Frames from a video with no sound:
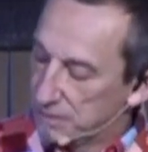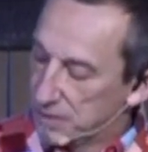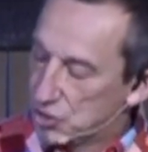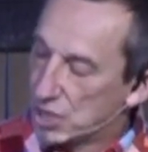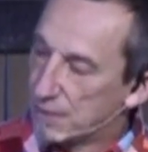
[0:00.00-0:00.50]

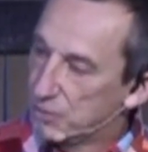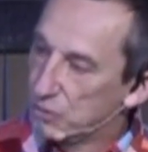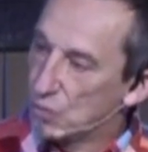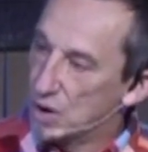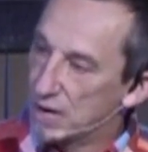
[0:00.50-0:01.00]
in
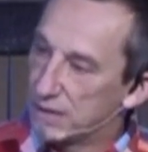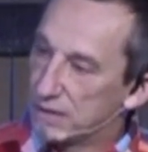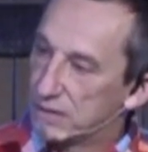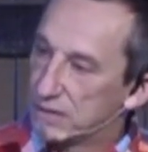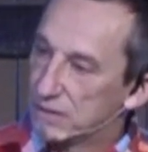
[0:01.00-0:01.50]
chapter
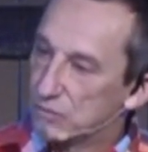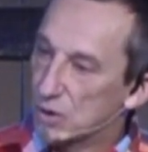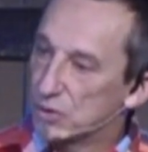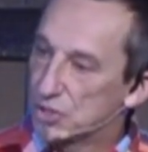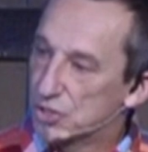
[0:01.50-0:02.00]
1,
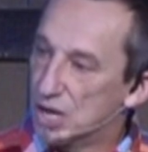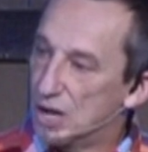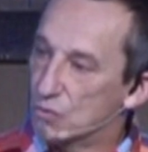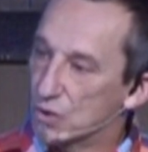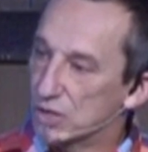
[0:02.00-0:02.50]
what we
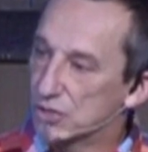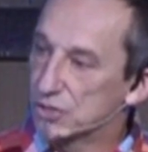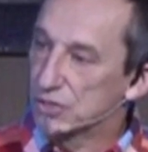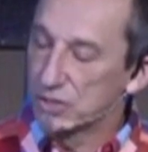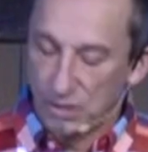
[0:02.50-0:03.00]
saw
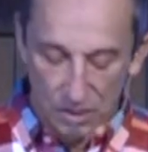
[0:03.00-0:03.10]
was